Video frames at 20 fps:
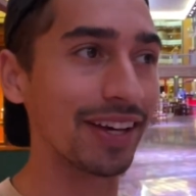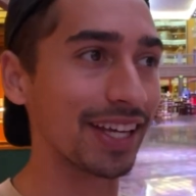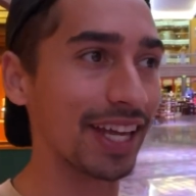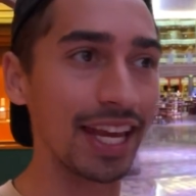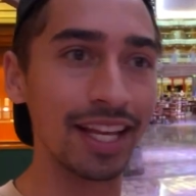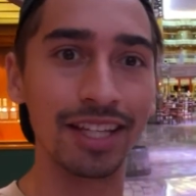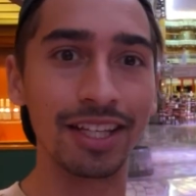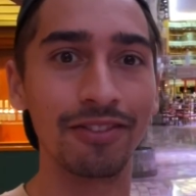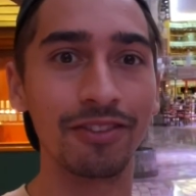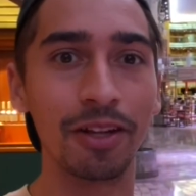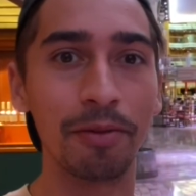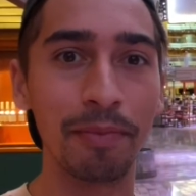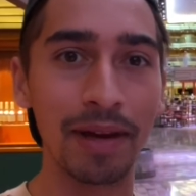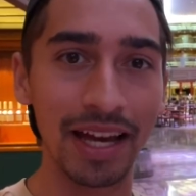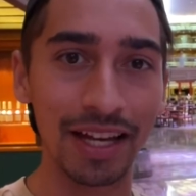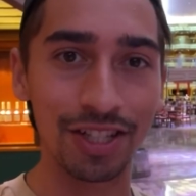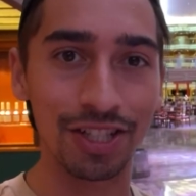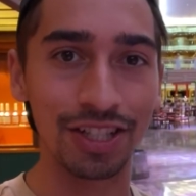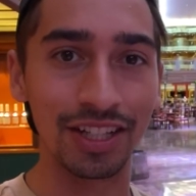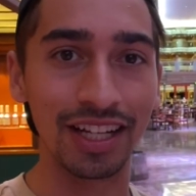I can't even
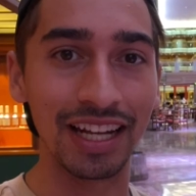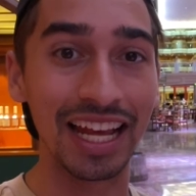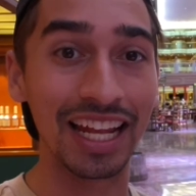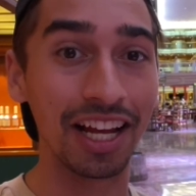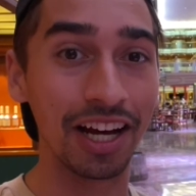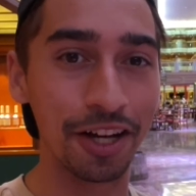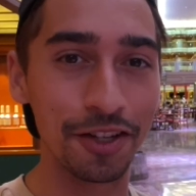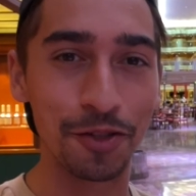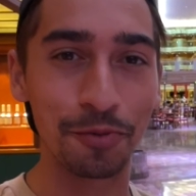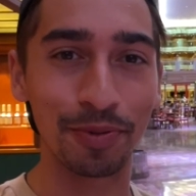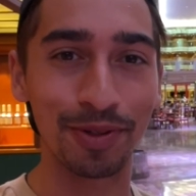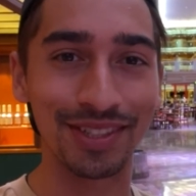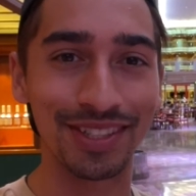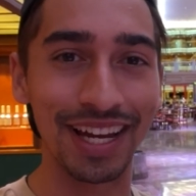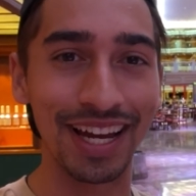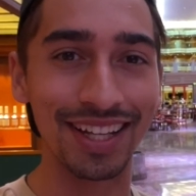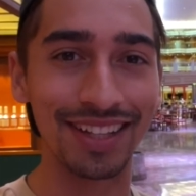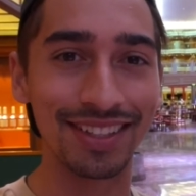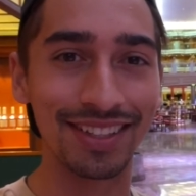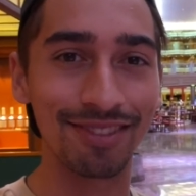imagine it at
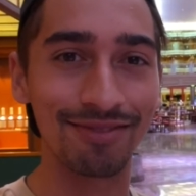100%.